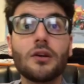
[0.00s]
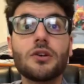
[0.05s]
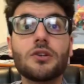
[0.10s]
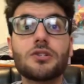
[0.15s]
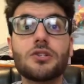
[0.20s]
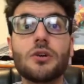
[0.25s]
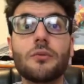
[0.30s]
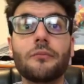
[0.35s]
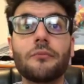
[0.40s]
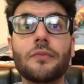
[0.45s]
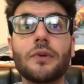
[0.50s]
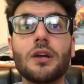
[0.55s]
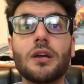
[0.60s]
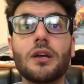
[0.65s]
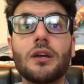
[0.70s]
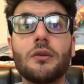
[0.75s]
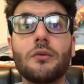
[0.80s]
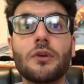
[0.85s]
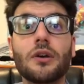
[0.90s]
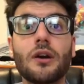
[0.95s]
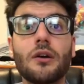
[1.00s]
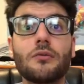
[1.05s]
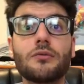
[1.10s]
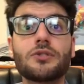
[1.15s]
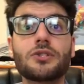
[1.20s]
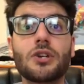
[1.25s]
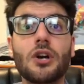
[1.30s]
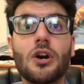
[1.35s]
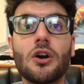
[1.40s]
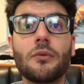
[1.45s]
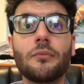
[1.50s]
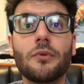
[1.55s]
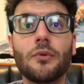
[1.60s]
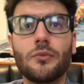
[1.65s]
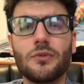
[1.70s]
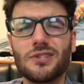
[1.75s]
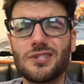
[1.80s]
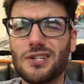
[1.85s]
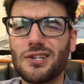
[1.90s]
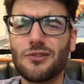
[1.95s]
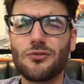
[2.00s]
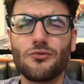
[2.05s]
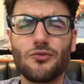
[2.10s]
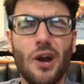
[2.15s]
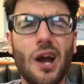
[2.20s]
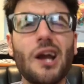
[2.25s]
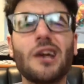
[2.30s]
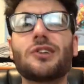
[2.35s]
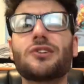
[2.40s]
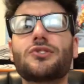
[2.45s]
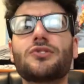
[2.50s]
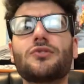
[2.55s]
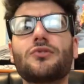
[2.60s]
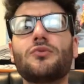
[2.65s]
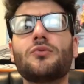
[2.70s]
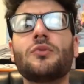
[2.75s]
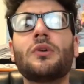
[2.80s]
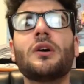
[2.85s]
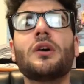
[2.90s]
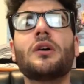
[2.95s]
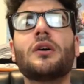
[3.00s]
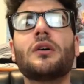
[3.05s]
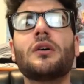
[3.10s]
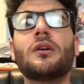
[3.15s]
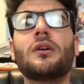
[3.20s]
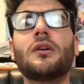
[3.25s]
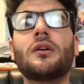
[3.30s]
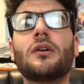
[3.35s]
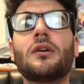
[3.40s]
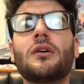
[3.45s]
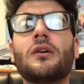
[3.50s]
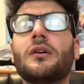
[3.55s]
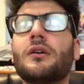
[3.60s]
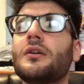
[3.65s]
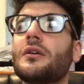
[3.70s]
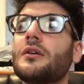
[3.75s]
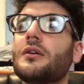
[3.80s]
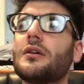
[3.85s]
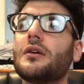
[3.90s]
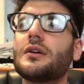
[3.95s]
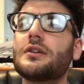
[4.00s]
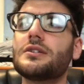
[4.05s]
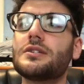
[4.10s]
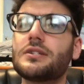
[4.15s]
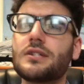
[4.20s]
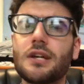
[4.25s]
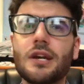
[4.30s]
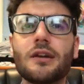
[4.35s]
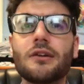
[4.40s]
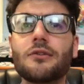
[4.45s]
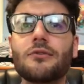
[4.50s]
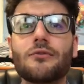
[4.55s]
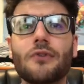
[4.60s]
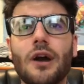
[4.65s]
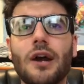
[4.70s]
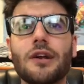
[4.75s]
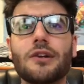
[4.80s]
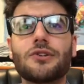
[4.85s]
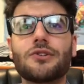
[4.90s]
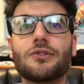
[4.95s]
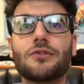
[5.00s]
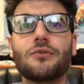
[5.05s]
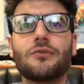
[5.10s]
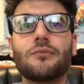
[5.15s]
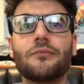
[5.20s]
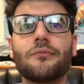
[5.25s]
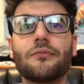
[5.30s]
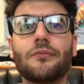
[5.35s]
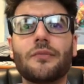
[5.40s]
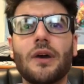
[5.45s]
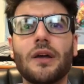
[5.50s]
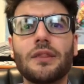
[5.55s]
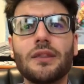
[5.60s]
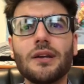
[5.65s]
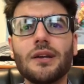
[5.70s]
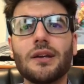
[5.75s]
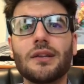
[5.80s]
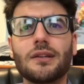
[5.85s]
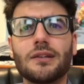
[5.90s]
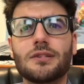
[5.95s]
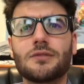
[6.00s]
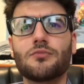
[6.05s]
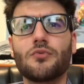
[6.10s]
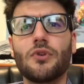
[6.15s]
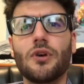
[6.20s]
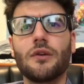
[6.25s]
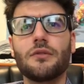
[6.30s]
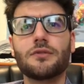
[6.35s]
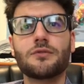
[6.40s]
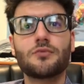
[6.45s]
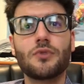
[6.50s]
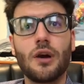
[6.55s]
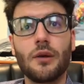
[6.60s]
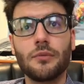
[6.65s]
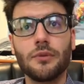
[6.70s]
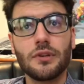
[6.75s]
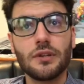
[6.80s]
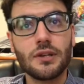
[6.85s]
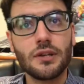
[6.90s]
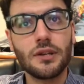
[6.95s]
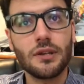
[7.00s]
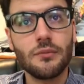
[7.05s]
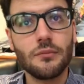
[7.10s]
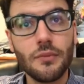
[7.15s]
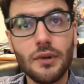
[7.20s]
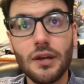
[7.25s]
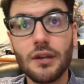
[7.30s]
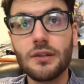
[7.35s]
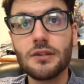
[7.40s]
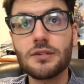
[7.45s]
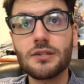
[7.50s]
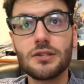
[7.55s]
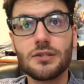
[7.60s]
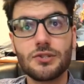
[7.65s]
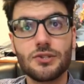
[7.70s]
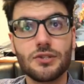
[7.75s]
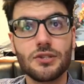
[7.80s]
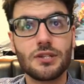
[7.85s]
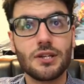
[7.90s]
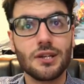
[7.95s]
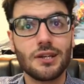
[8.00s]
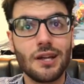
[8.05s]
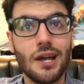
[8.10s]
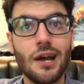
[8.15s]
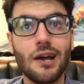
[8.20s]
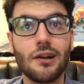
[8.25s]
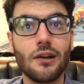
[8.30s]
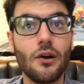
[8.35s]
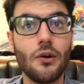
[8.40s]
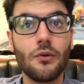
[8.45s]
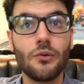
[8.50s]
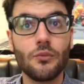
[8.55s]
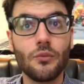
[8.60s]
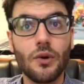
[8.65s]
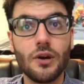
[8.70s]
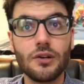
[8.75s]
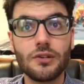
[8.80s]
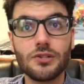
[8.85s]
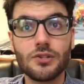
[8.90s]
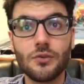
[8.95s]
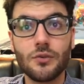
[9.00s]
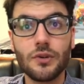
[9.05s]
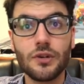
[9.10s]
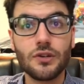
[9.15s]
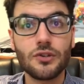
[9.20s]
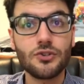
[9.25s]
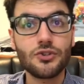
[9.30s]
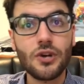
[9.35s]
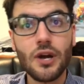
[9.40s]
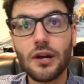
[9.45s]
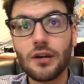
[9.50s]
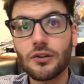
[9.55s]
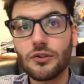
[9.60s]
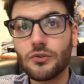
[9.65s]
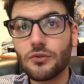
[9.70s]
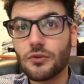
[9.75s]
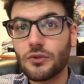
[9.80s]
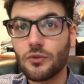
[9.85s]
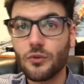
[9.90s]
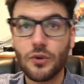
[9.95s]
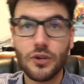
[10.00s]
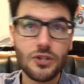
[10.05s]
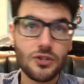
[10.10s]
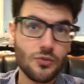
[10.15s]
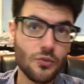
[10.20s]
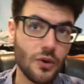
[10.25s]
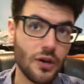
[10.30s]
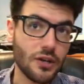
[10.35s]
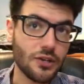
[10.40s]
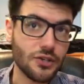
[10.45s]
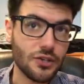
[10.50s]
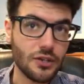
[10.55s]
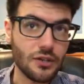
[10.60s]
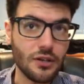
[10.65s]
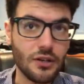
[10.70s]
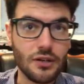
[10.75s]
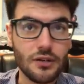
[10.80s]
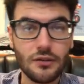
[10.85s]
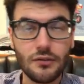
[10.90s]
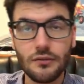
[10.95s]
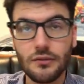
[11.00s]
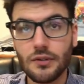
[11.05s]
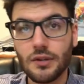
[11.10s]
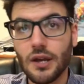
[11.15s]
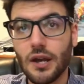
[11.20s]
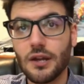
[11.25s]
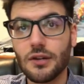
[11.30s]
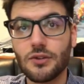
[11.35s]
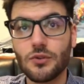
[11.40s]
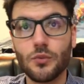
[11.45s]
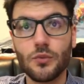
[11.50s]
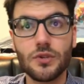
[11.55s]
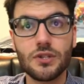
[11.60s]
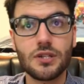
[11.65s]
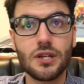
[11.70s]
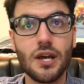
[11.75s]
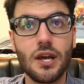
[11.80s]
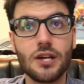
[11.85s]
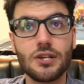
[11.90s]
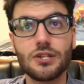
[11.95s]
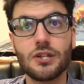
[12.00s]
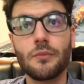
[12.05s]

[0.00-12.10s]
So, here we go, Skarm, and we see a Raichu, a Santa Raichu. I think at this point I was probably thinking, man, this is just like not going well. So we try to do a quick switch and get into Whiscash.